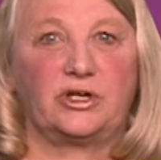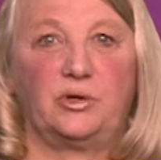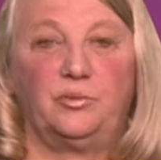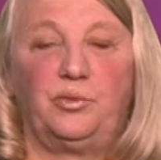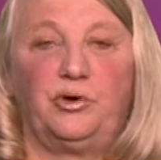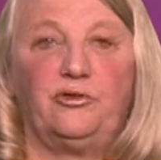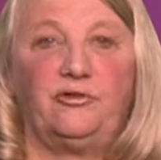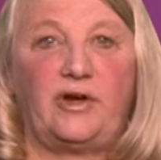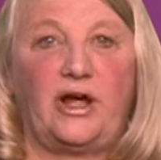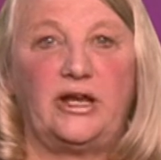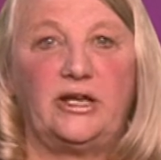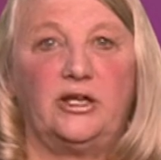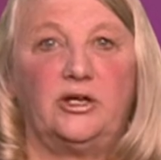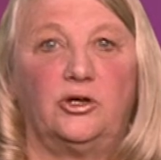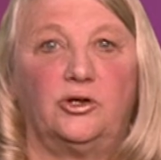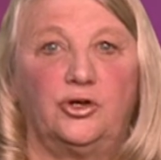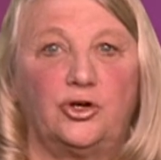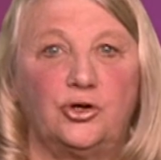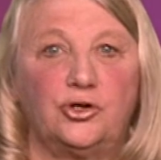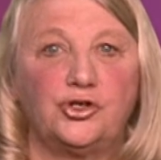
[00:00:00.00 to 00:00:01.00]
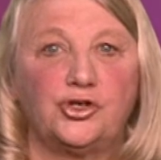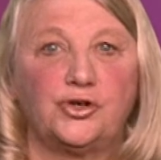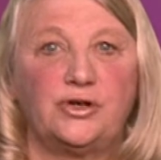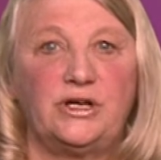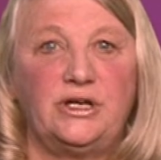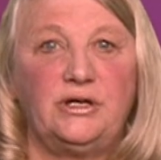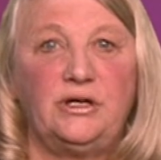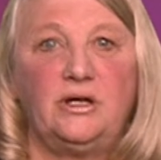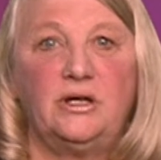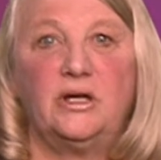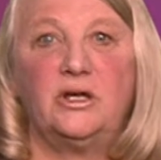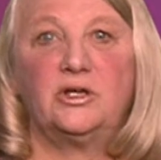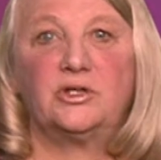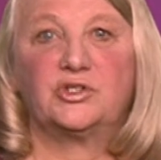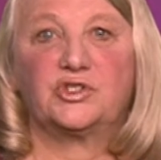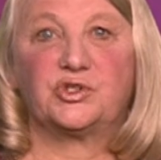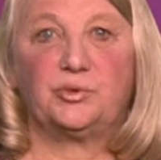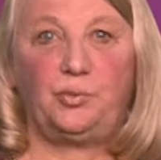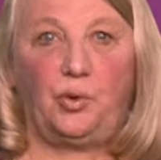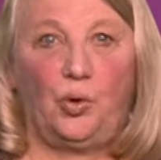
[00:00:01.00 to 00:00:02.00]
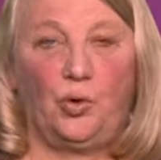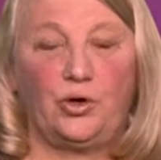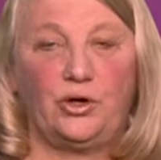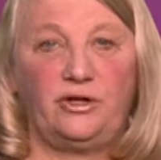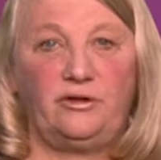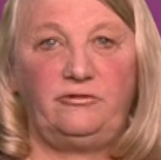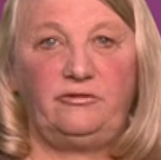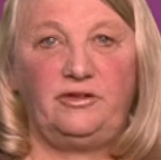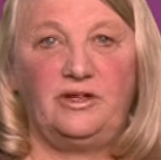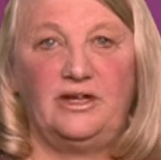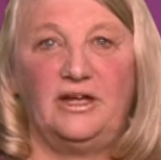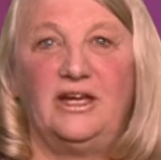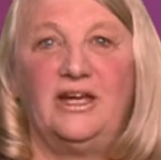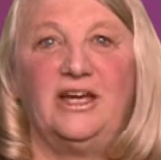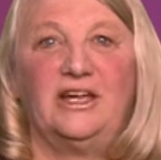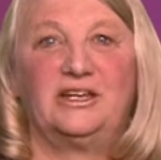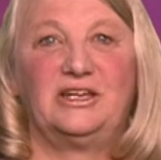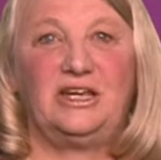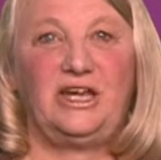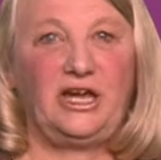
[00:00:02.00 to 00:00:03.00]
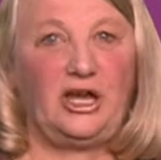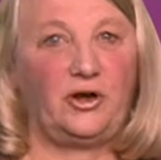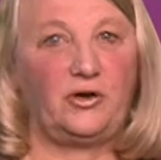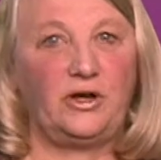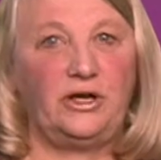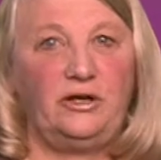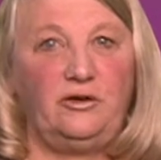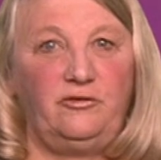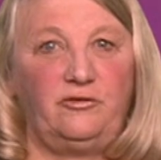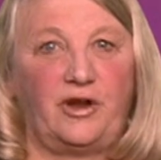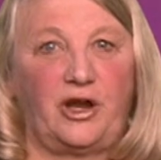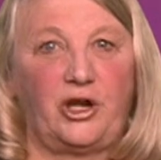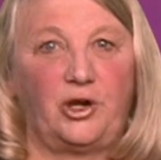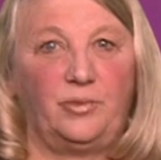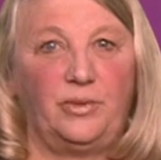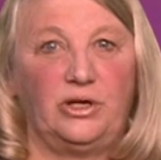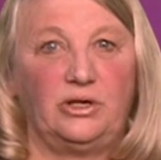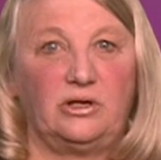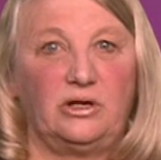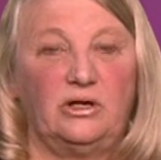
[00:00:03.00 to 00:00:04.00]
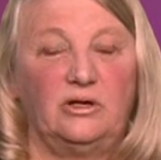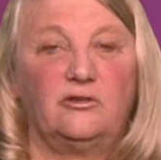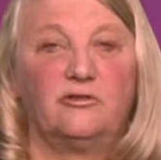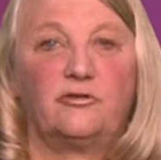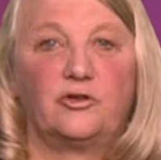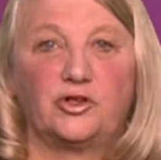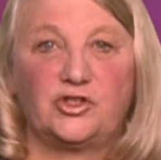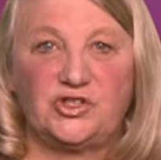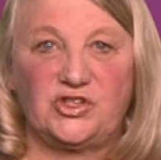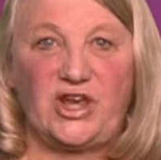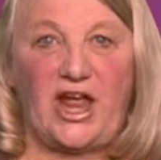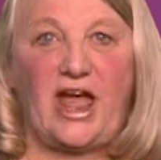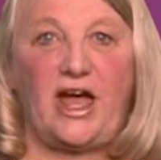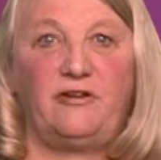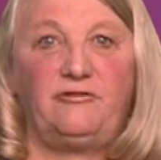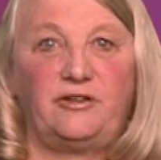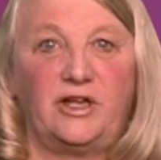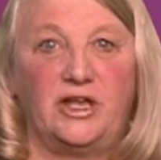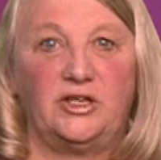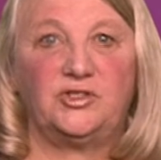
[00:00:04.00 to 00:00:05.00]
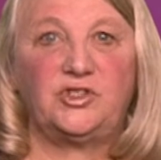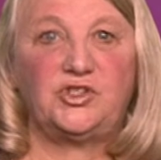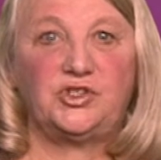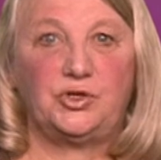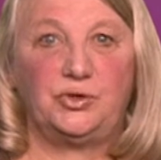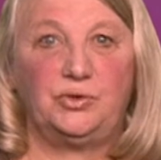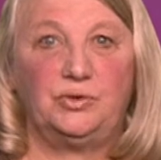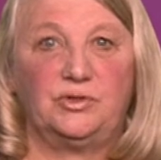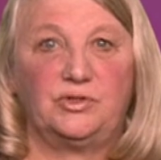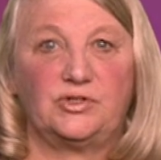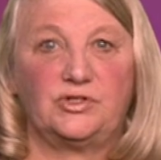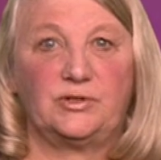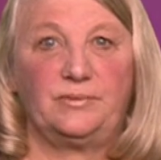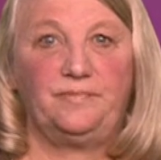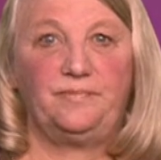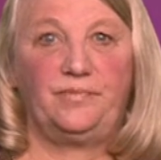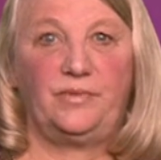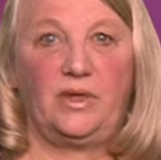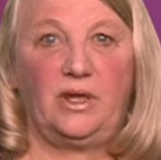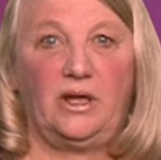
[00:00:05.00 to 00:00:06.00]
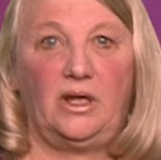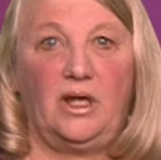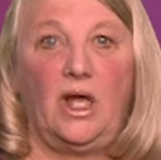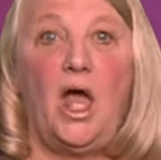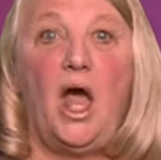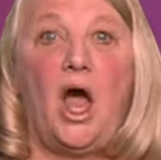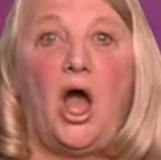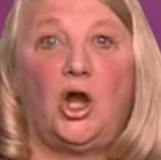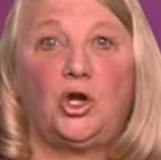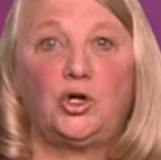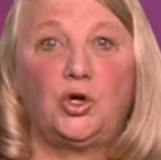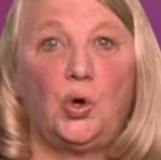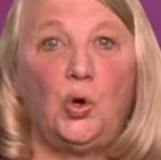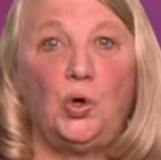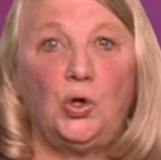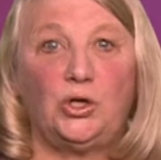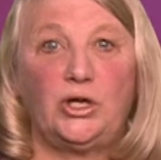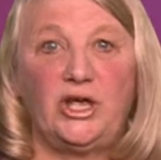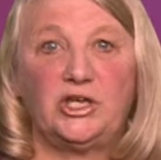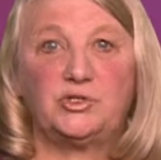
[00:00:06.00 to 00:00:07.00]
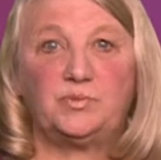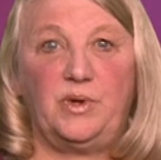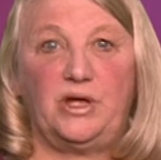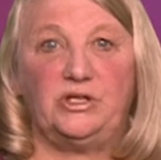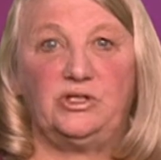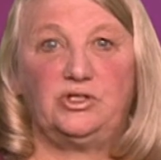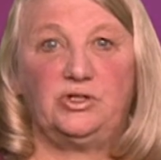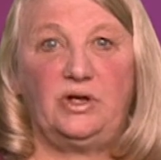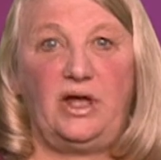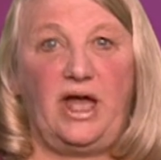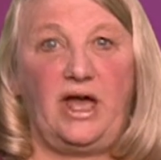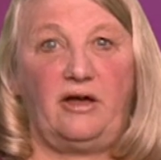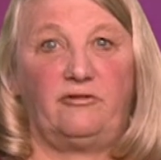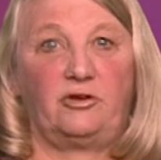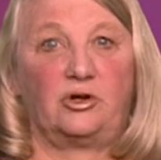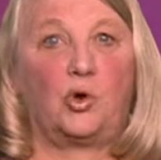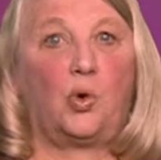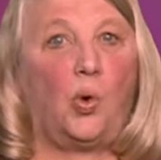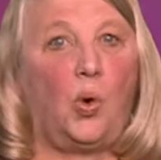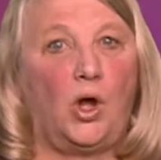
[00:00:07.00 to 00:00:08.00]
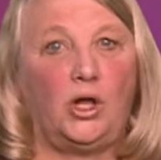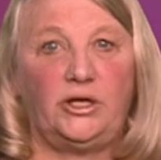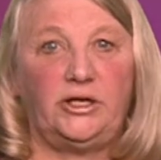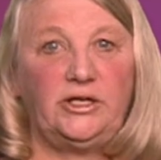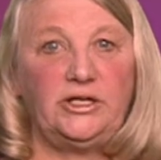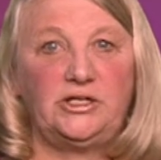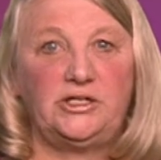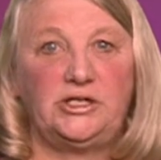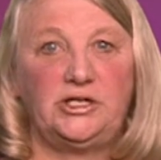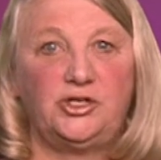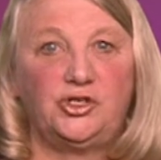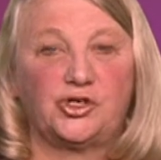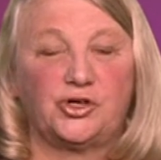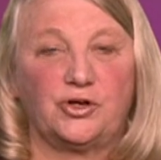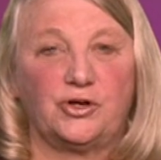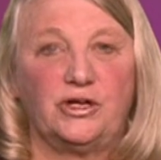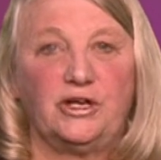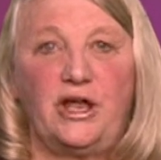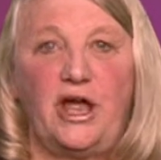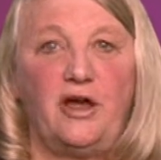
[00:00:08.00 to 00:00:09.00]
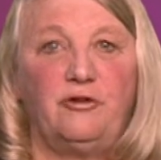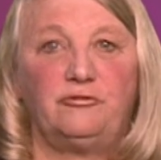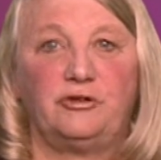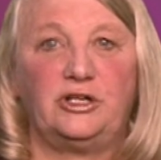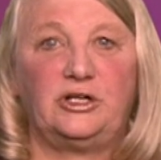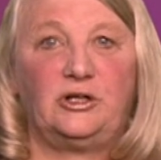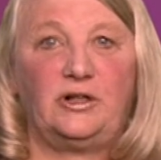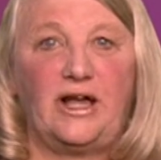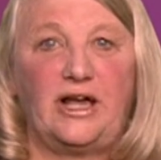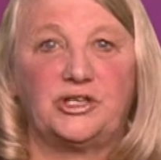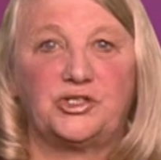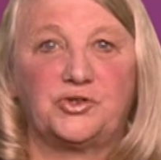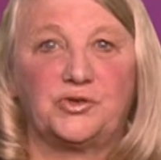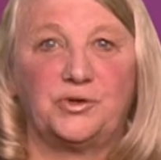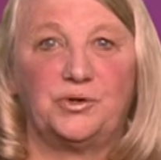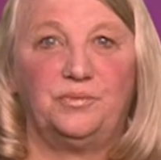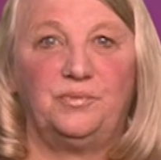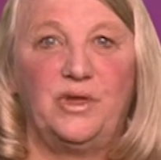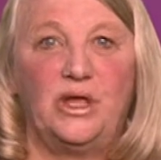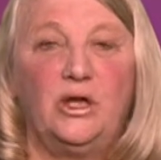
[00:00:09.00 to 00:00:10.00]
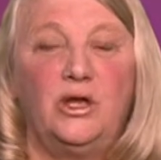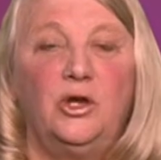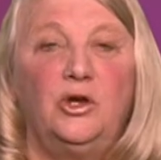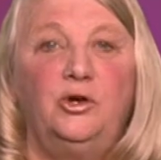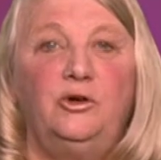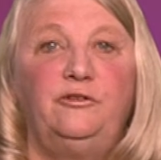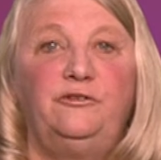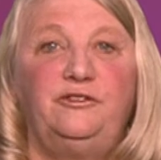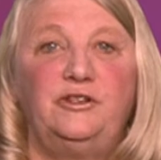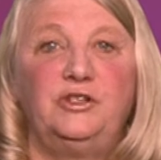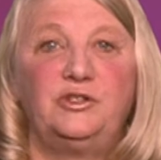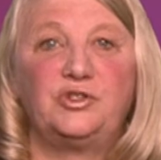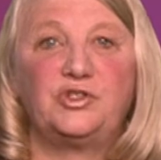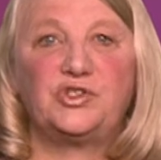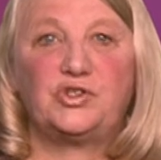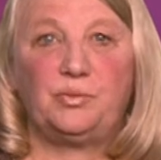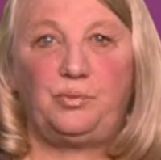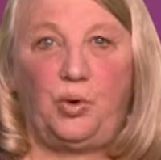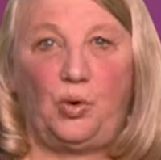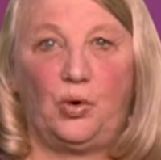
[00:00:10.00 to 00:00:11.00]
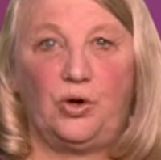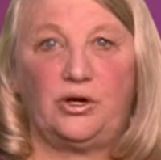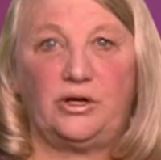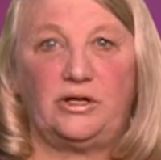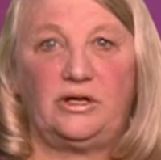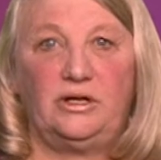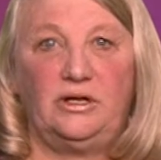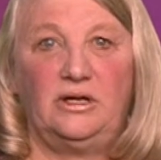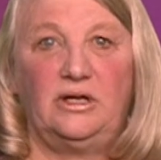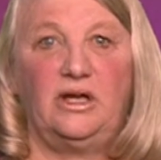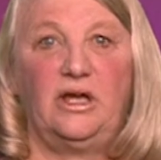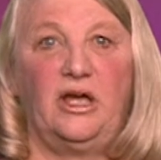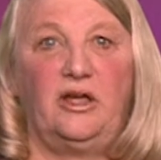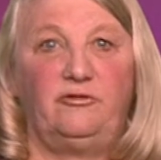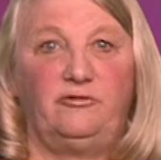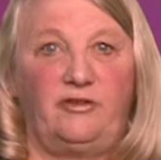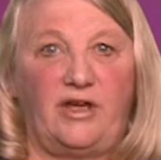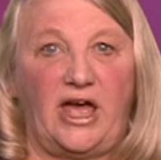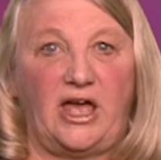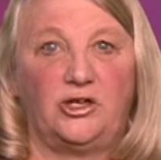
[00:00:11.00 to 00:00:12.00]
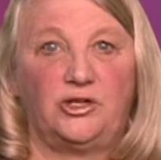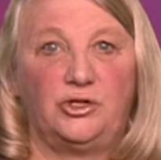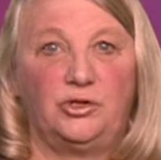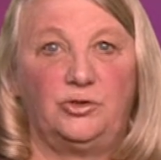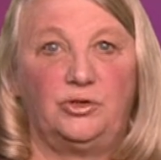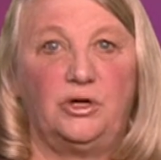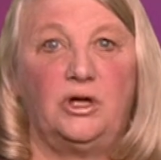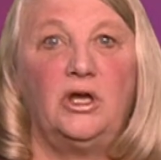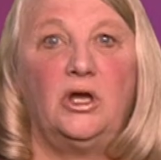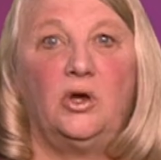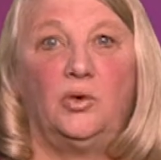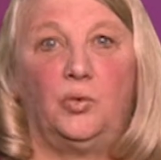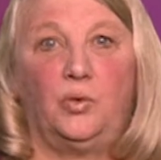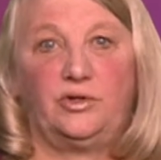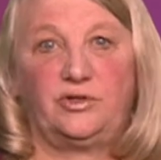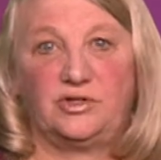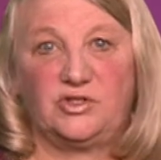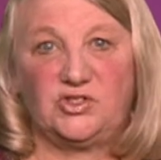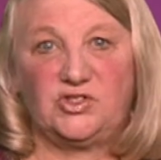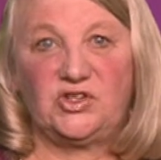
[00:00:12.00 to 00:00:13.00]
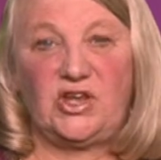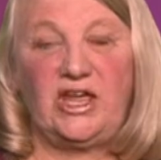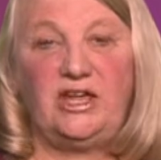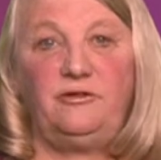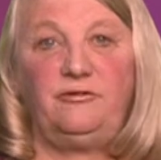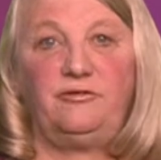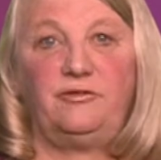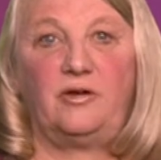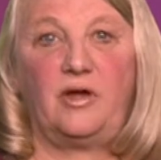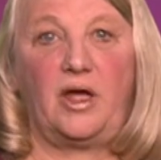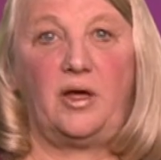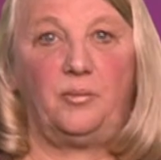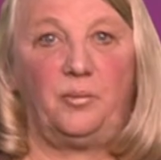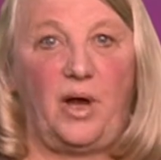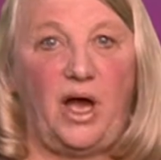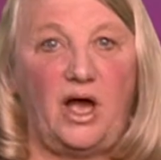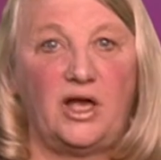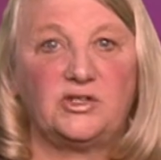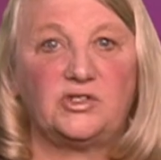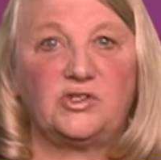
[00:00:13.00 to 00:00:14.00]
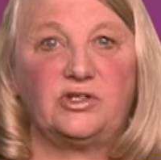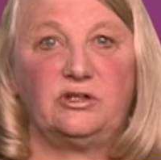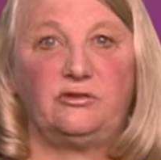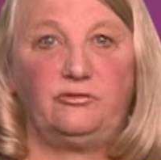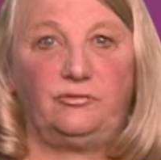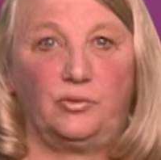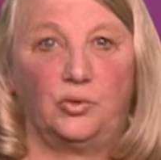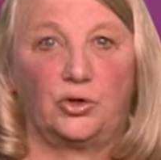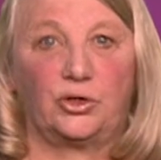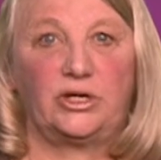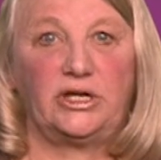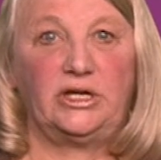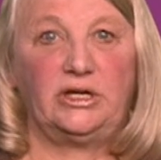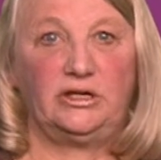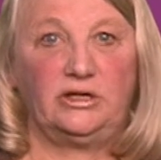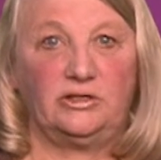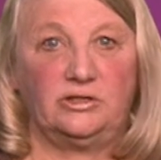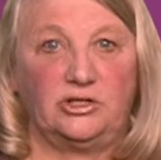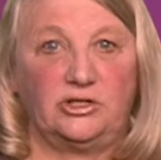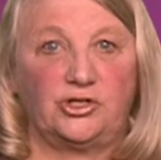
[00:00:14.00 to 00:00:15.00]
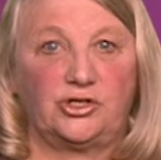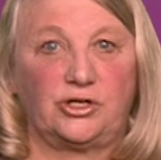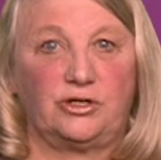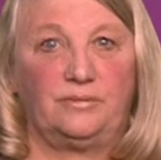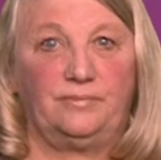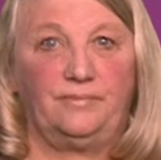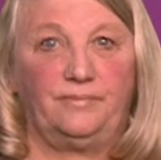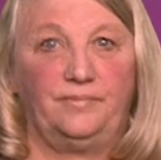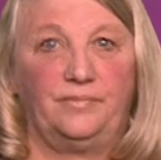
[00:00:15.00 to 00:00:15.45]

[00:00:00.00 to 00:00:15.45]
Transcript: in providing a nurturing, supportive, and caring environment for staff and students. Our goal has been to have a quality teacher in every classroom who feels supported and valued with a safe and positive working condition.